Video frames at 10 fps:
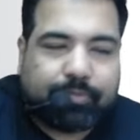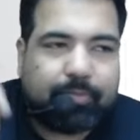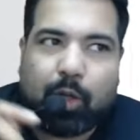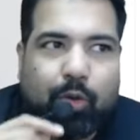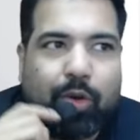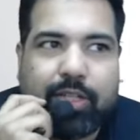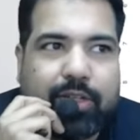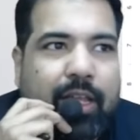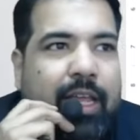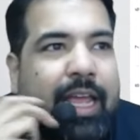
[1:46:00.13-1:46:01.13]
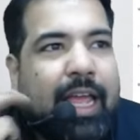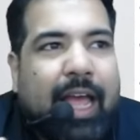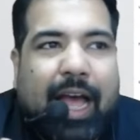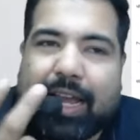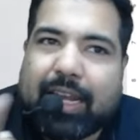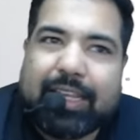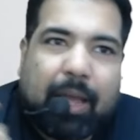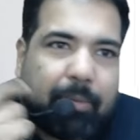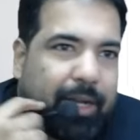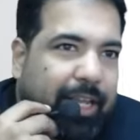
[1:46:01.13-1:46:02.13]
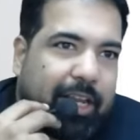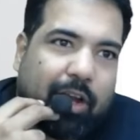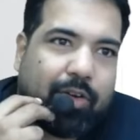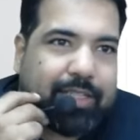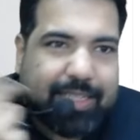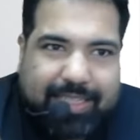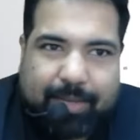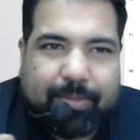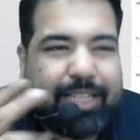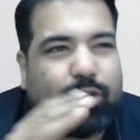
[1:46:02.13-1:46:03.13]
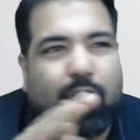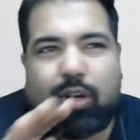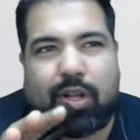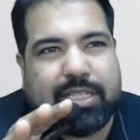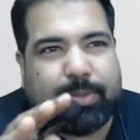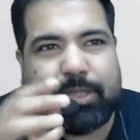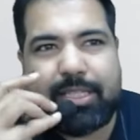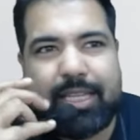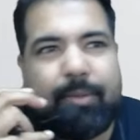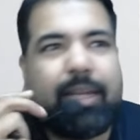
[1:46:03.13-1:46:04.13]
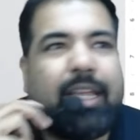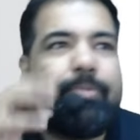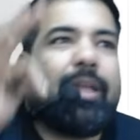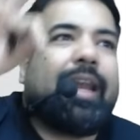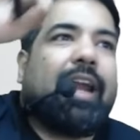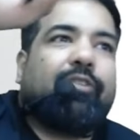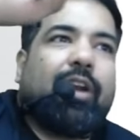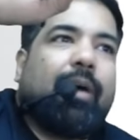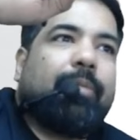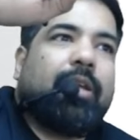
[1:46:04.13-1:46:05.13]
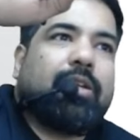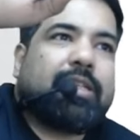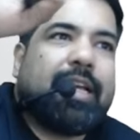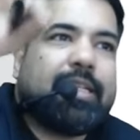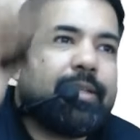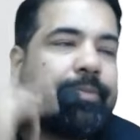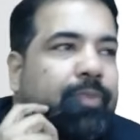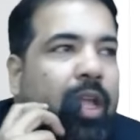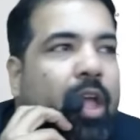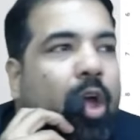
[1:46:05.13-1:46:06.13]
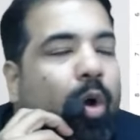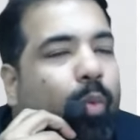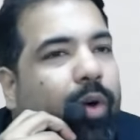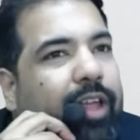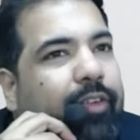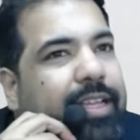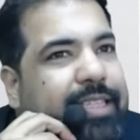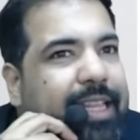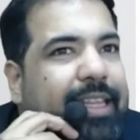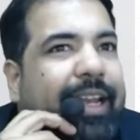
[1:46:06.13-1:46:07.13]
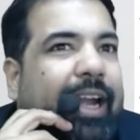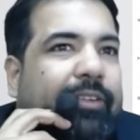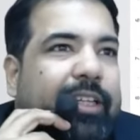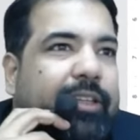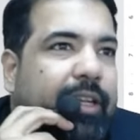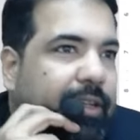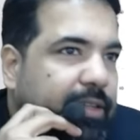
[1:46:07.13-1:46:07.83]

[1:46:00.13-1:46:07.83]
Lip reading: No. Again, capital gain account is the same, guys. All concepts are the same, and keep the land for how many years, guys? What if I sell the land within 3 years?